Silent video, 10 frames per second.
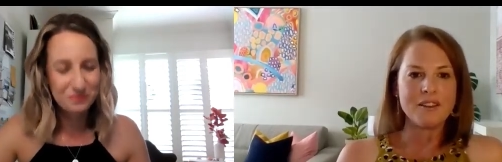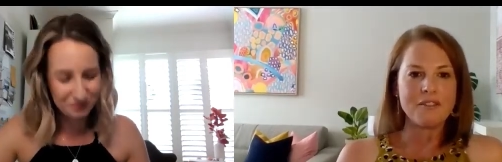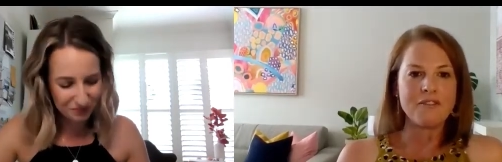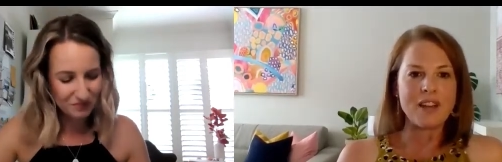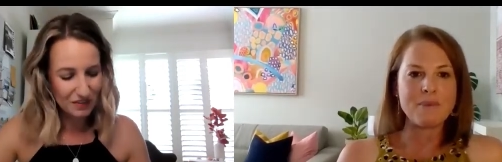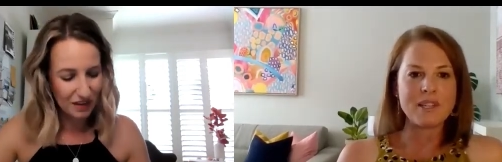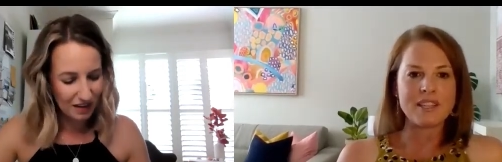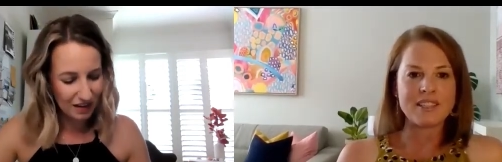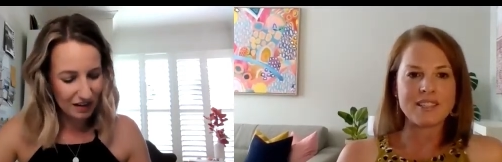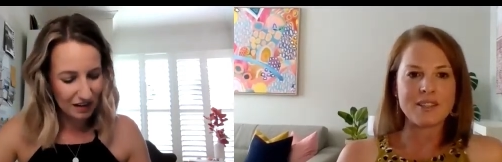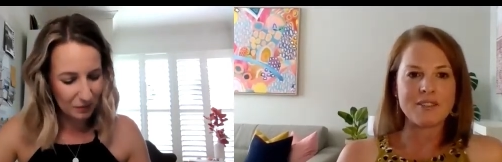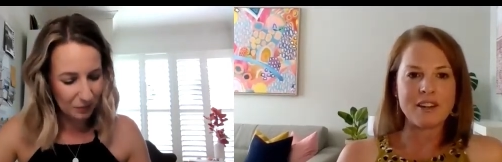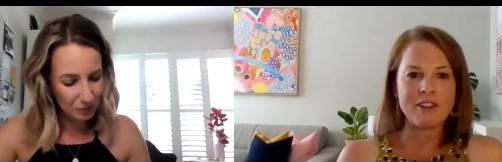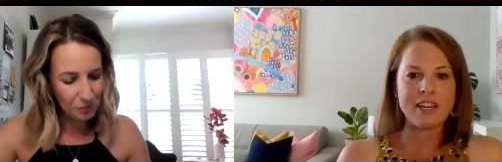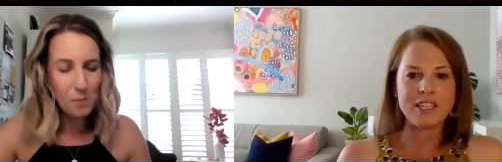Speaker 1: Fabulous. All right,
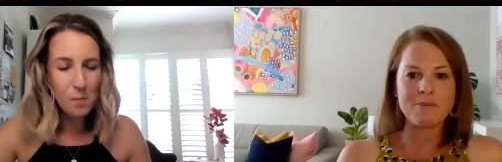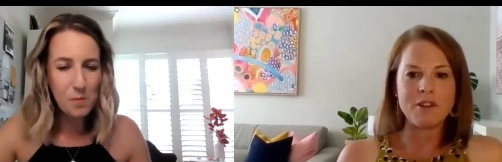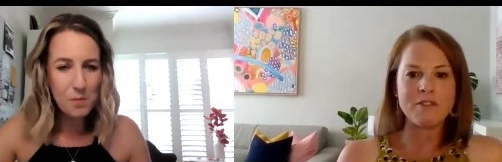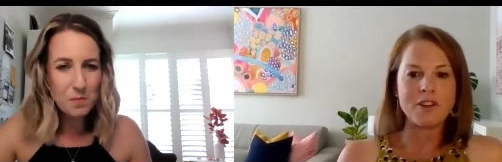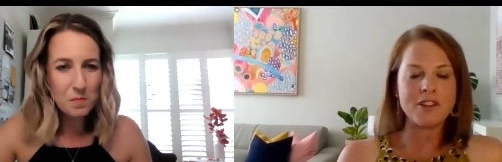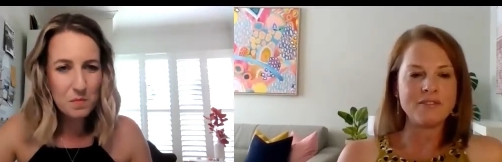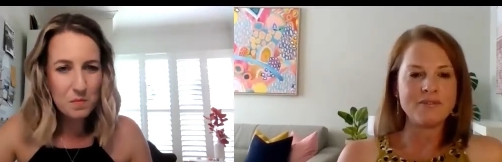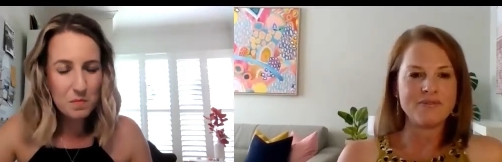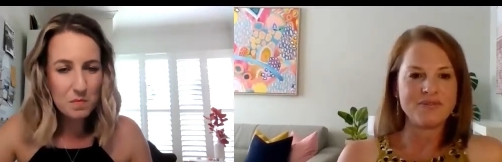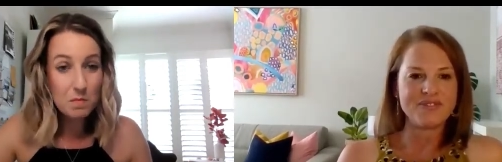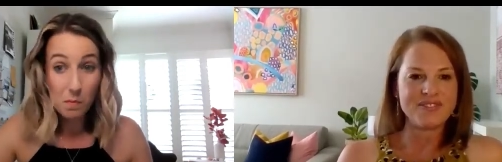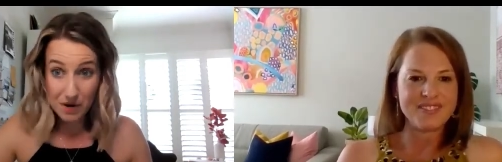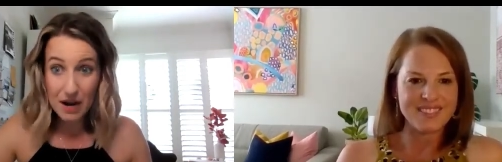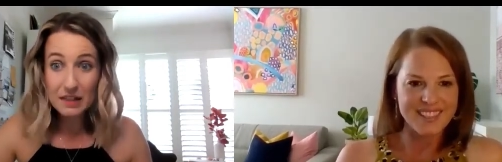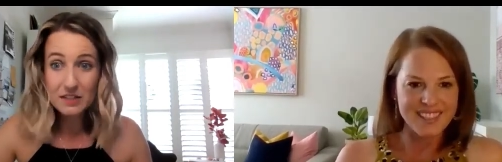huh? ready to move on? Yeah,
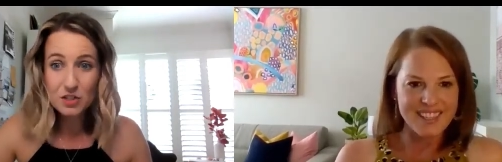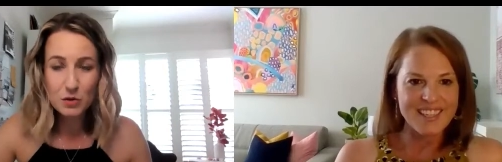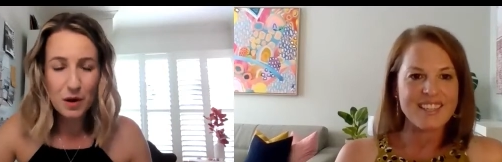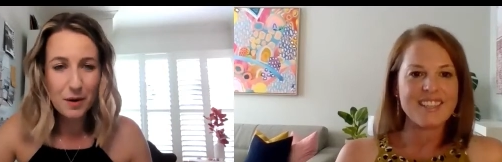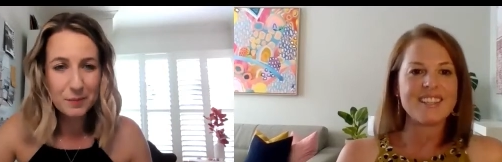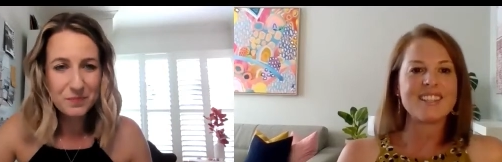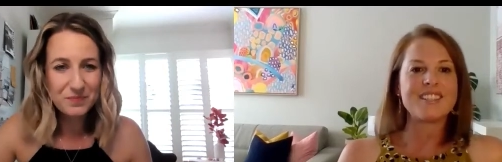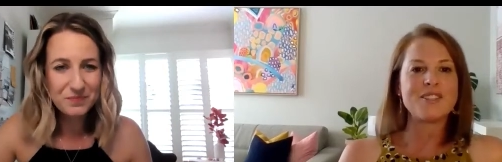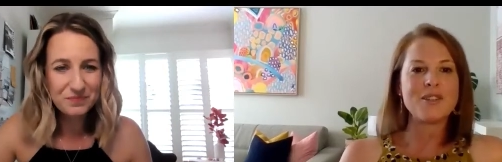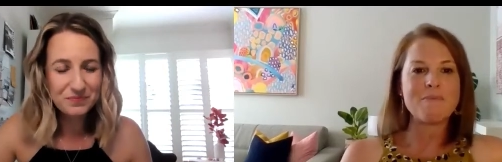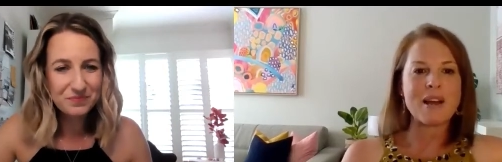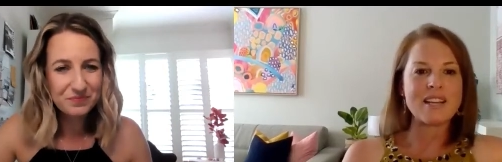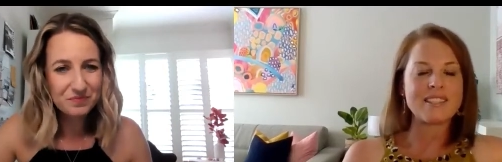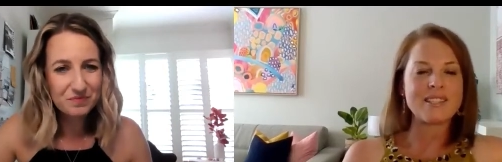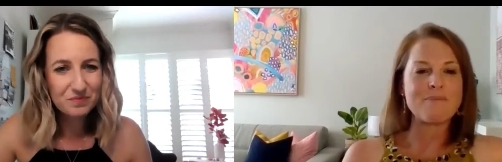let's do it. Let's do the
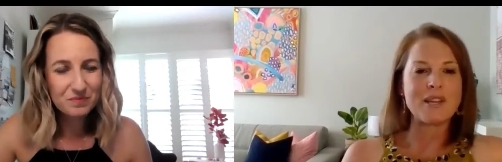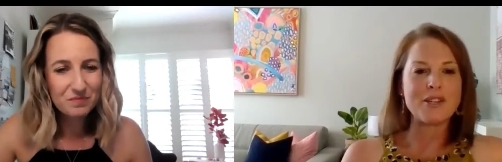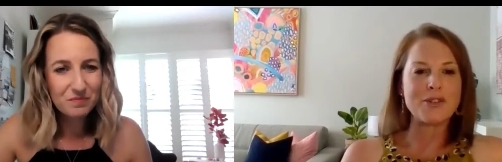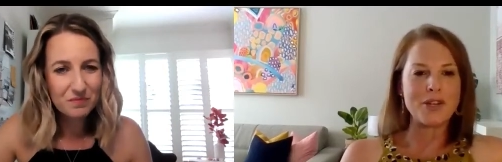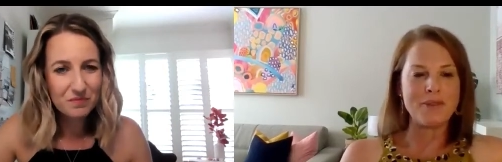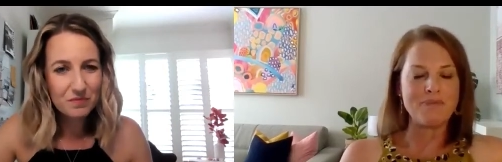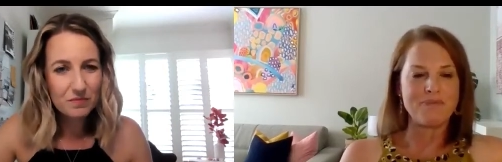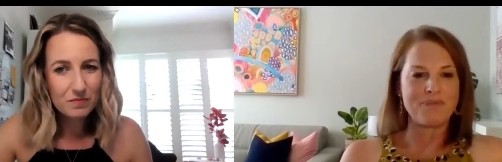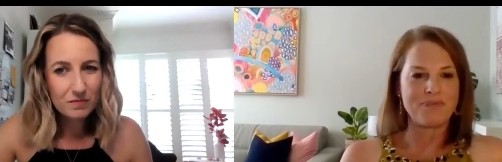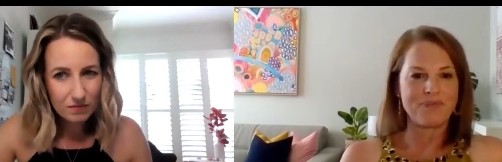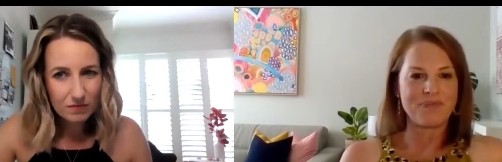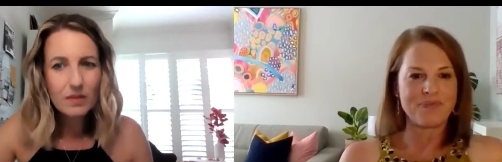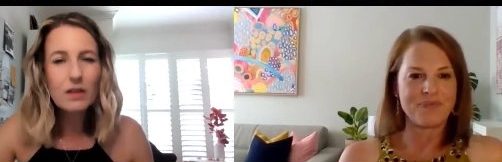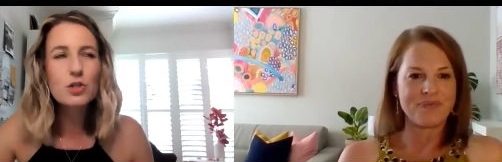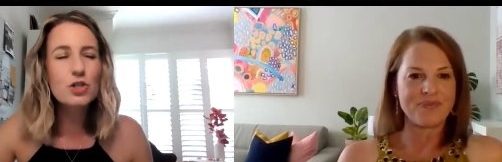master bedroom.
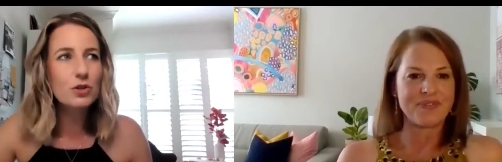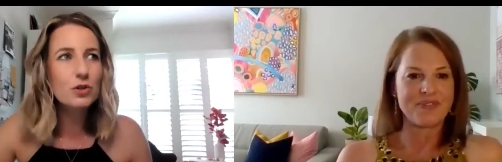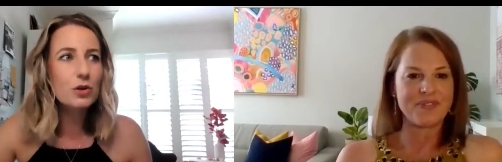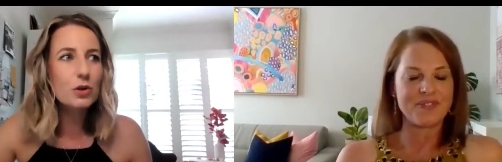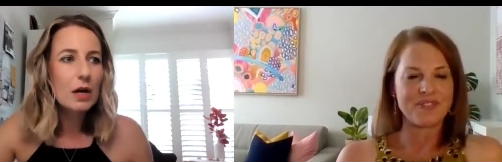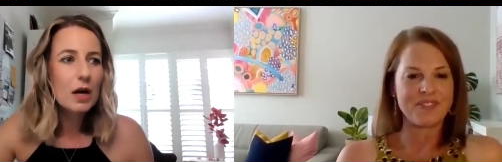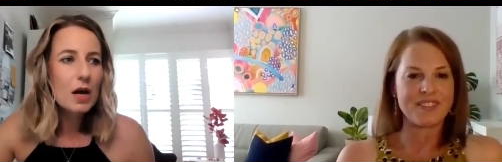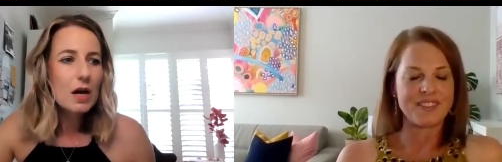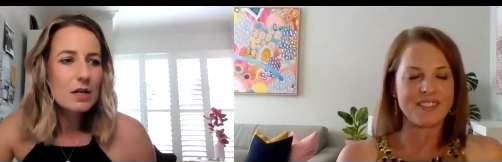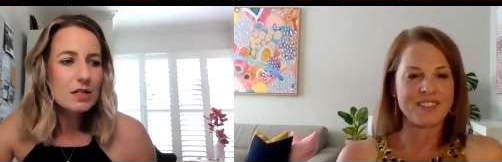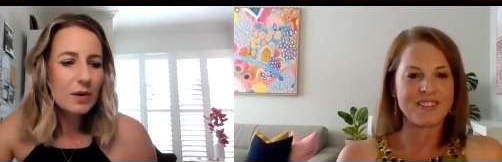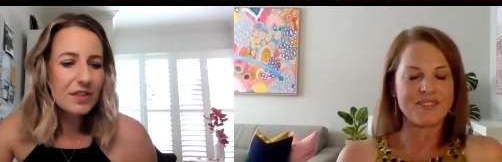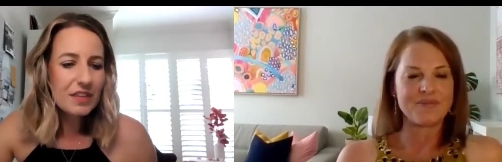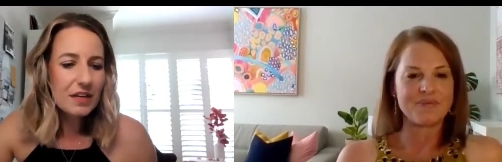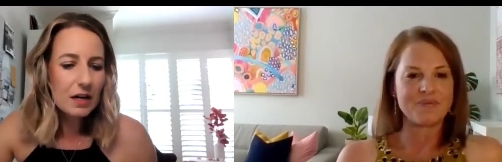
Speaker 2: Sure. So I
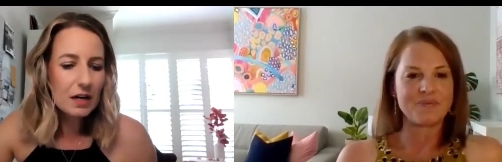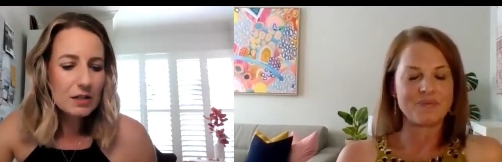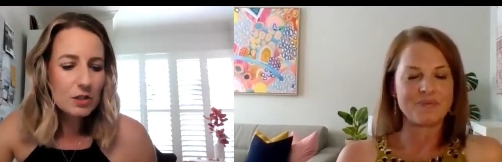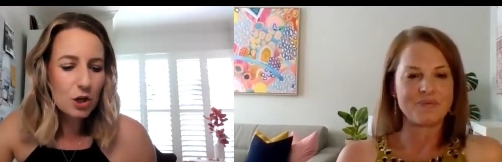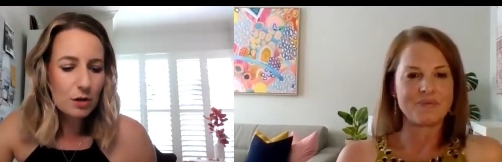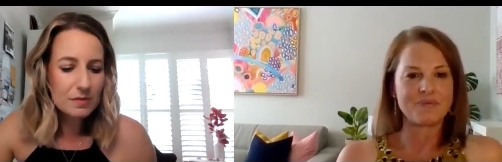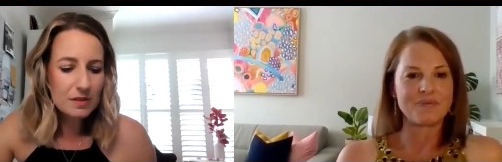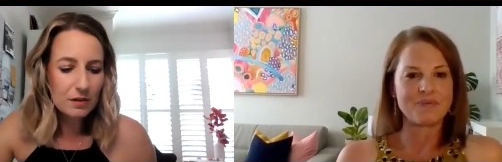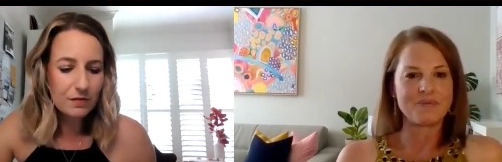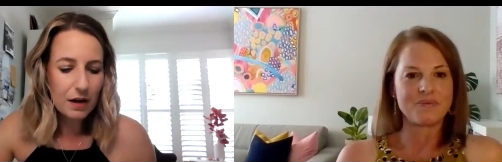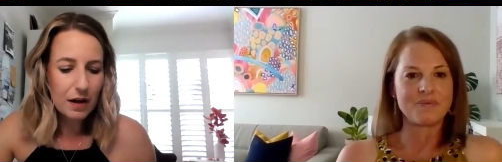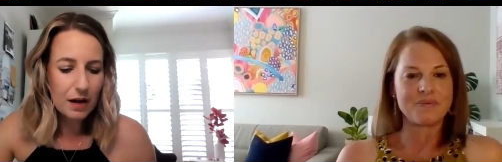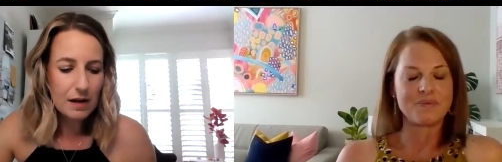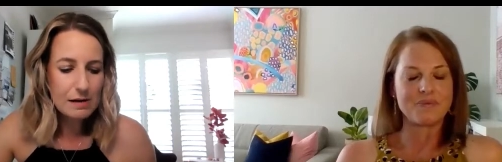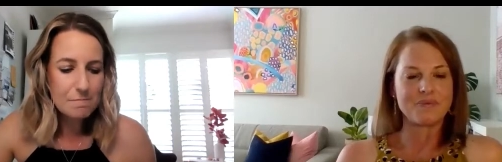think in terms of
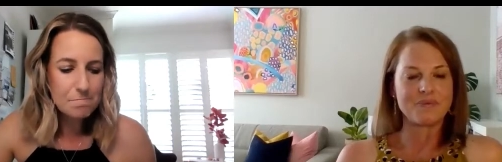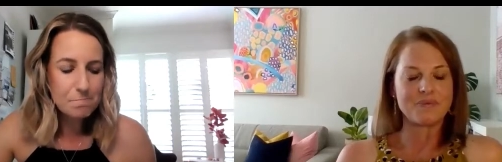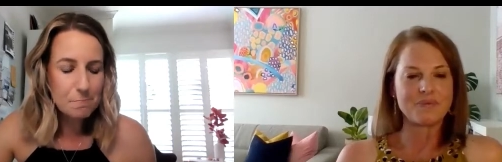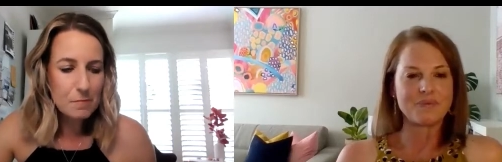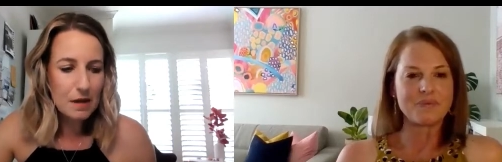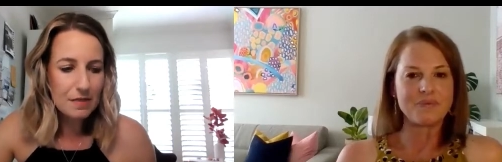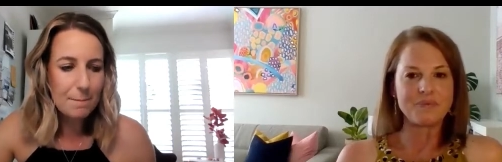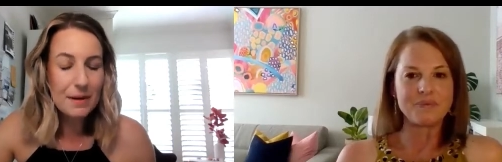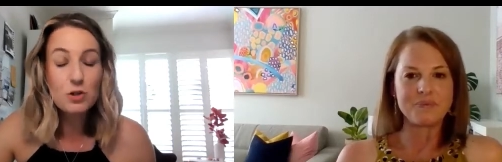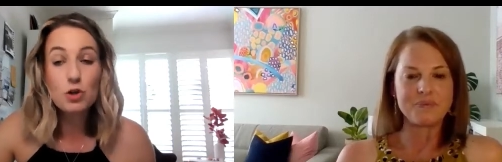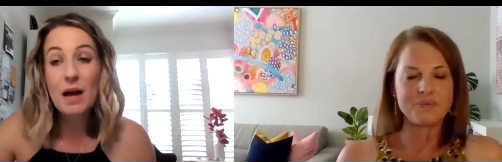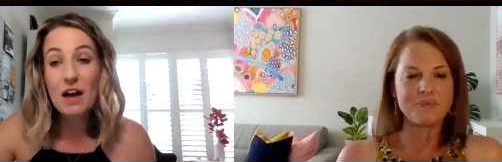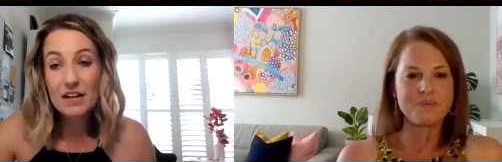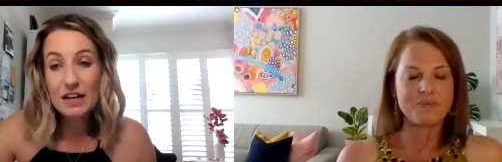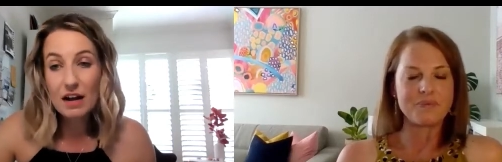um, the bedroom, having
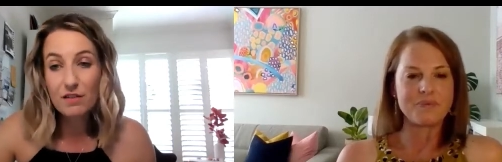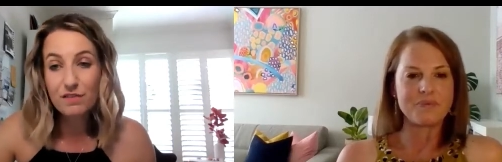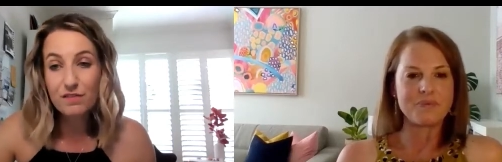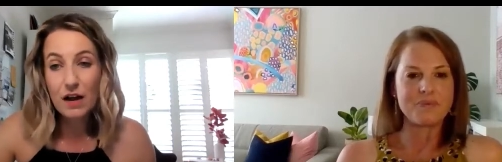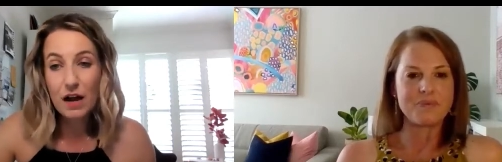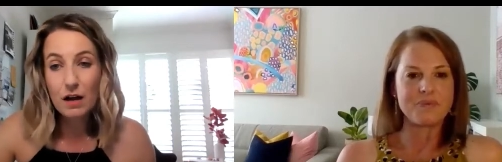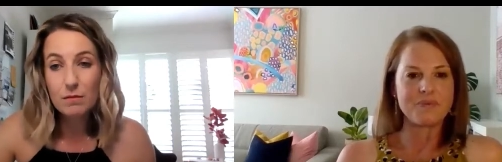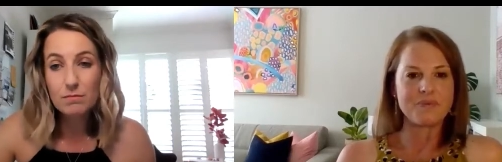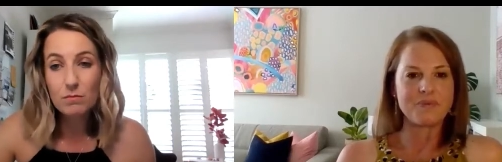enough, um,